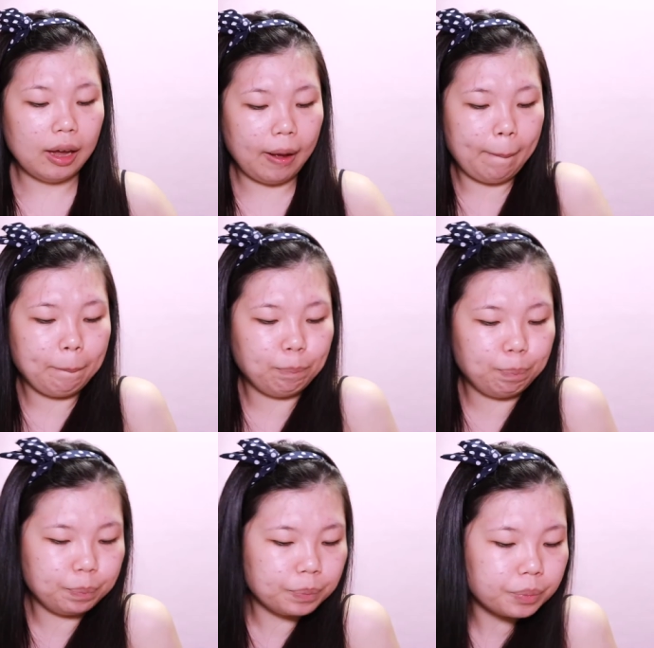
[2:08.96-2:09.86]

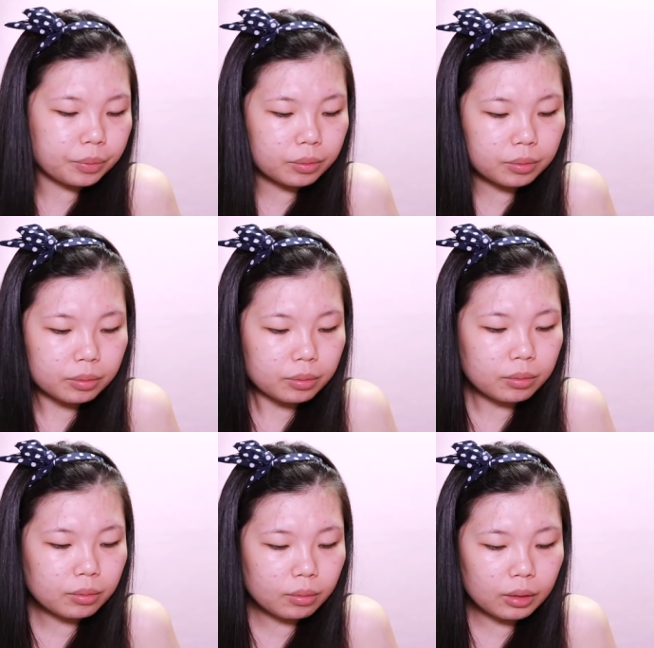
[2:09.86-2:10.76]
I
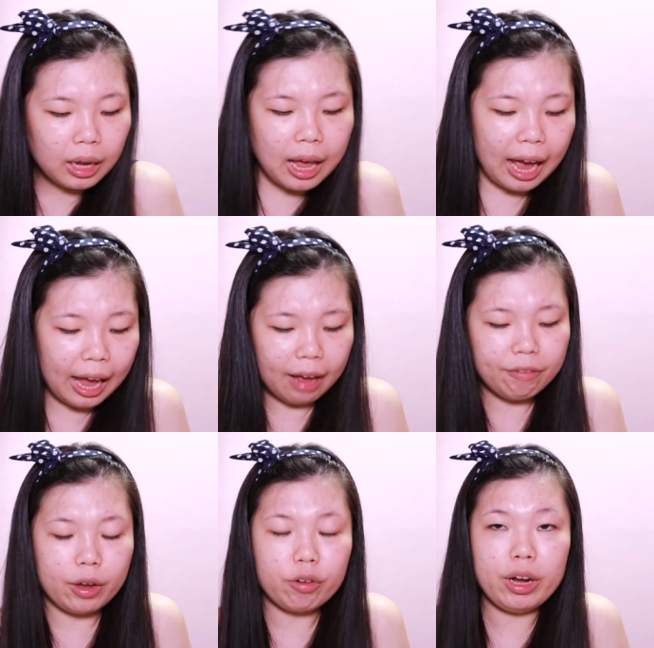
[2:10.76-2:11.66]

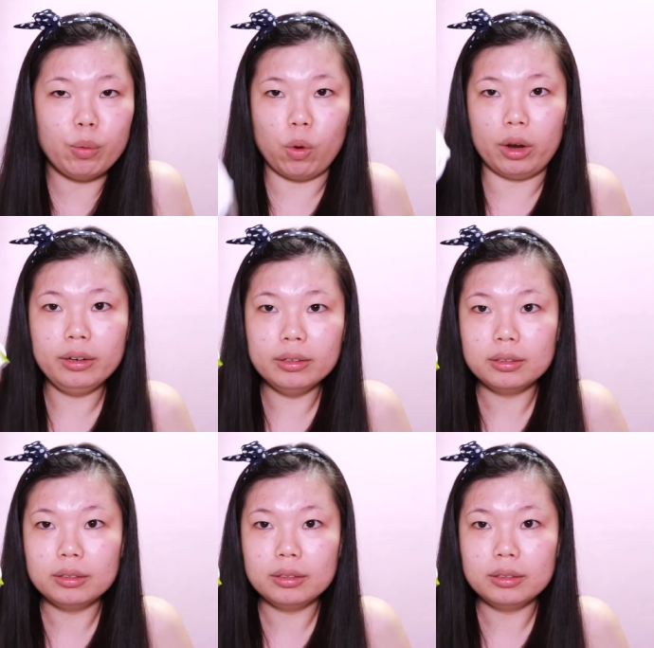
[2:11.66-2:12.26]
have a green one.